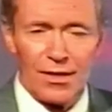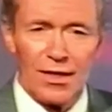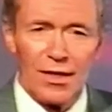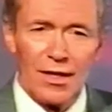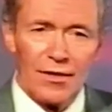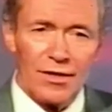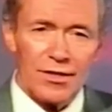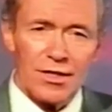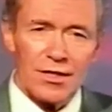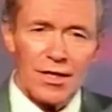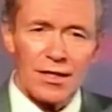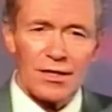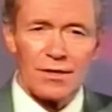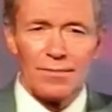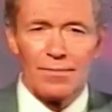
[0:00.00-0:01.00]
This is
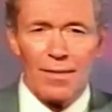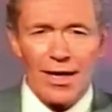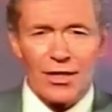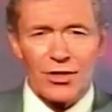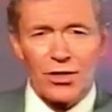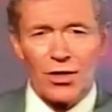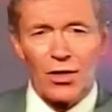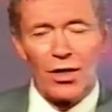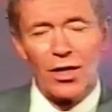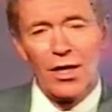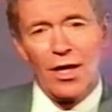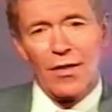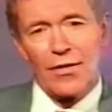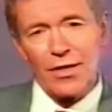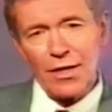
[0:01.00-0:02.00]
done to make sure
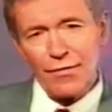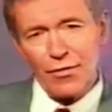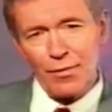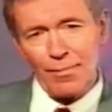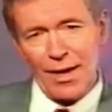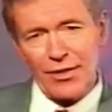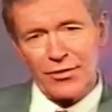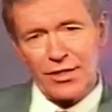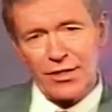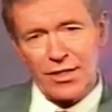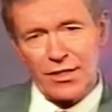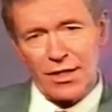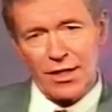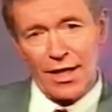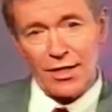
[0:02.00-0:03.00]
that if the battery
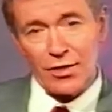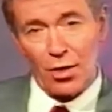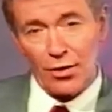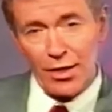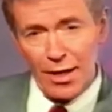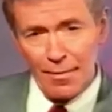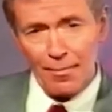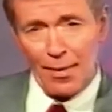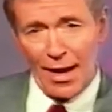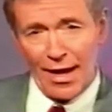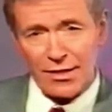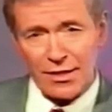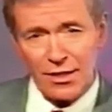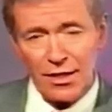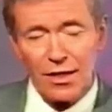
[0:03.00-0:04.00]
disconnects on
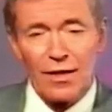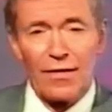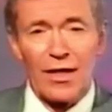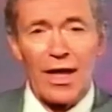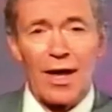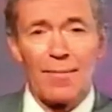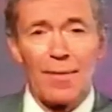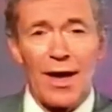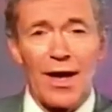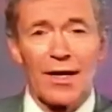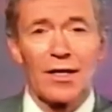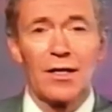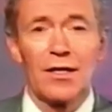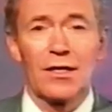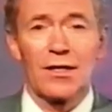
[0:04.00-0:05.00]
impact, the airbag
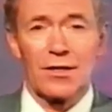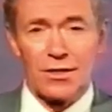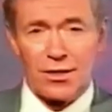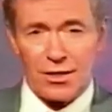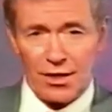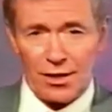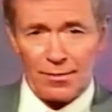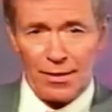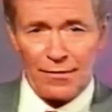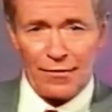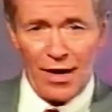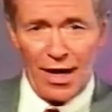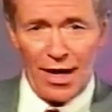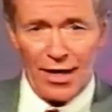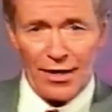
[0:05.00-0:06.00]
can still be
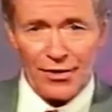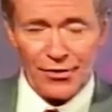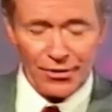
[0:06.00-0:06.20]
fired.